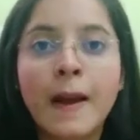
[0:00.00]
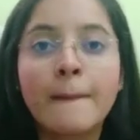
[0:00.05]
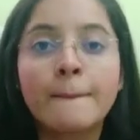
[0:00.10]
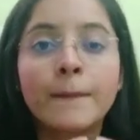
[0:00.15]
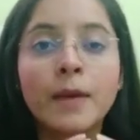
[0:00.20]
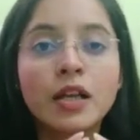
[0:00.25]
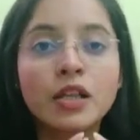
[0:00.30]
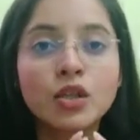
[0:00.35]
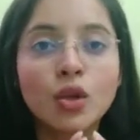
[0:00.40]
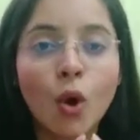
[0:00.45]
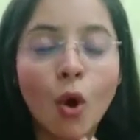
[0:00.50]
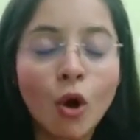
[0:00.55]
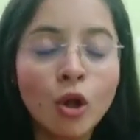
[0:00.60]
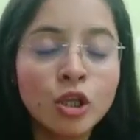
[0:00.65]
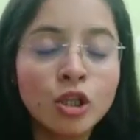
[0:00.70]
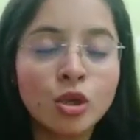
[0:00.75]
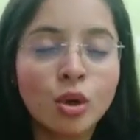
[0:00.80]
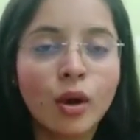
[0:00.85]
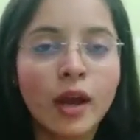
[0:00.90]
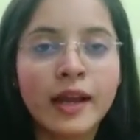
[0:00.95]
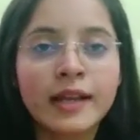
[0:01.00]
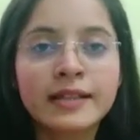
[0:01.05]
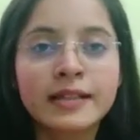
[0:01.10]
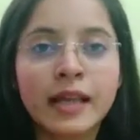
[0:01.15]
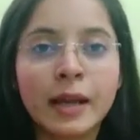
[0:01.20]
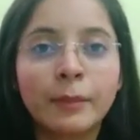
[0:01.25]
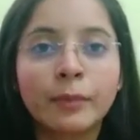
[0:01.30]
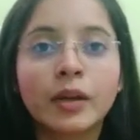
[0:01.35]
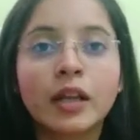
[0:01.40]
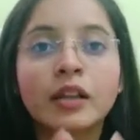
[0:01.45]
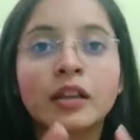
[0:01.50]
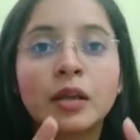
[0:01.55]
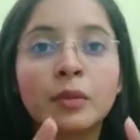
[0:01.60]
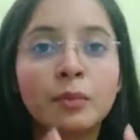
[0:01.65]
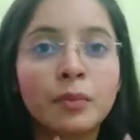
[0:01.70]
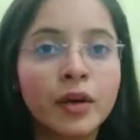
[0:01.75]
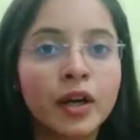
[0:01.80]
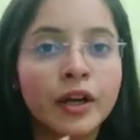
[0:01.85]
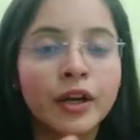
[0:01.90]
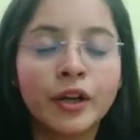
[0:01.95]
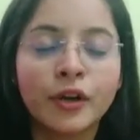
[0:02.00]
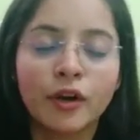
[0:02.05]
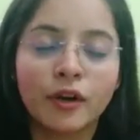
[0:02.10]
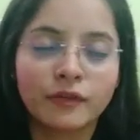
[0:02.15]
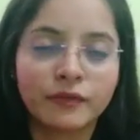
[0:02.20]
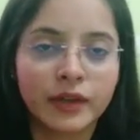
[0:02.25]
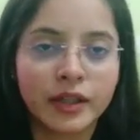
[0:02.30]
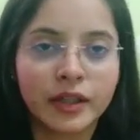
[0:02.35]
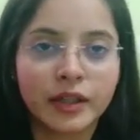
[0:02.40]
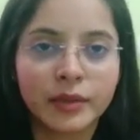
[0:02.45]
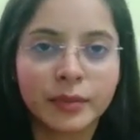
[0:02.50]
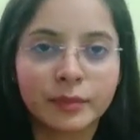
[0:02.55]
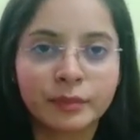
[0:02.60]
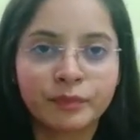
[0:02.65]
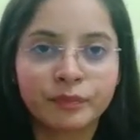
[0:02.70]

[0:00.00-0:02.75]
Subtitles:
must also accept the burden of it.